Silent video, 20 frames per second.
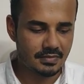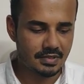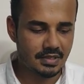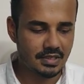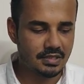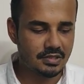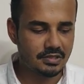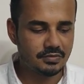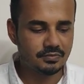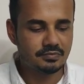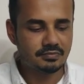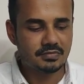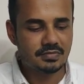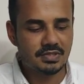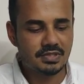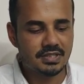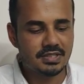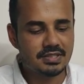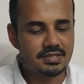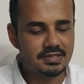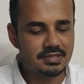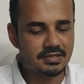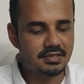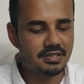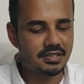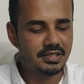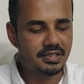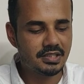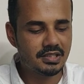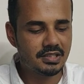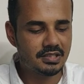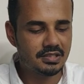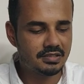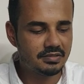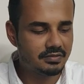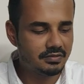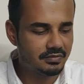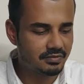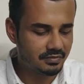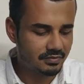Now this learning
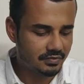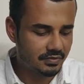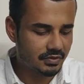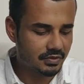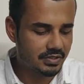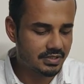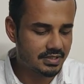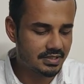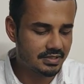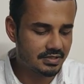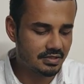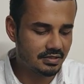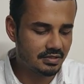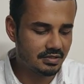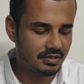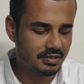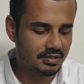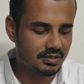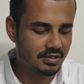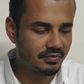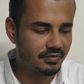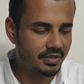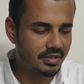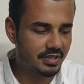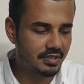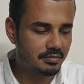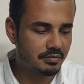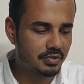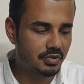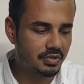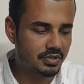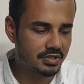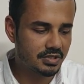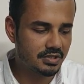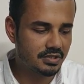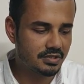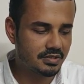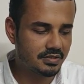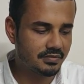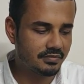curve focuses on a very
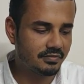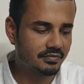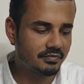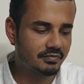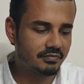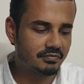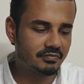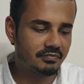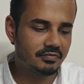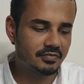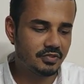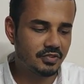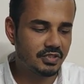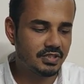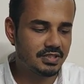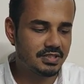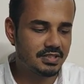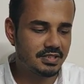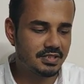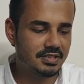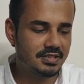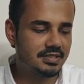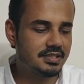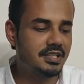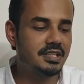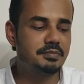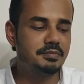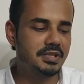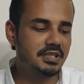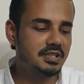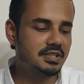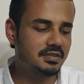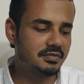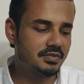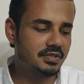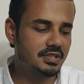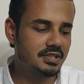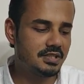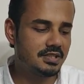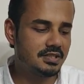important, you can say, statement,
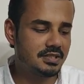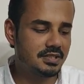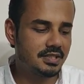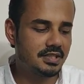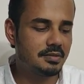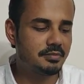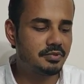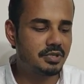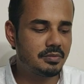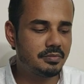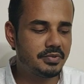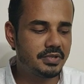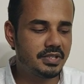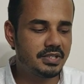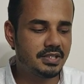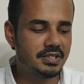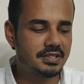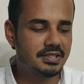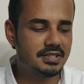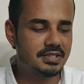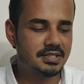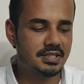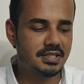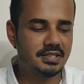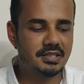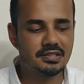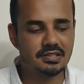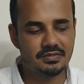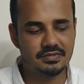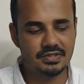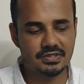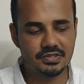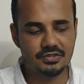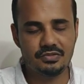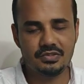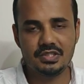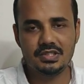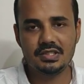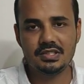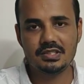which is an appropriate understanding of a
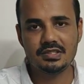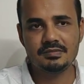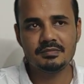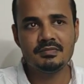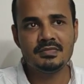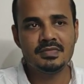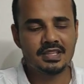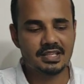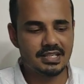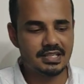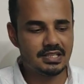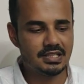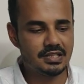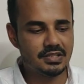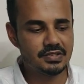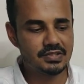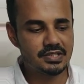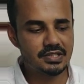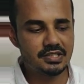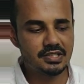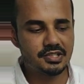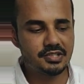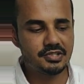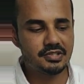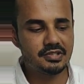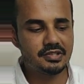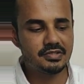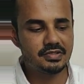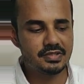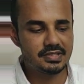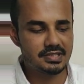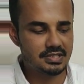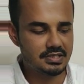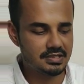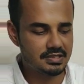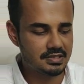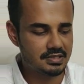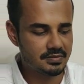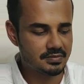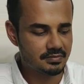student allows an assured
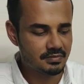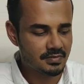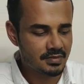result.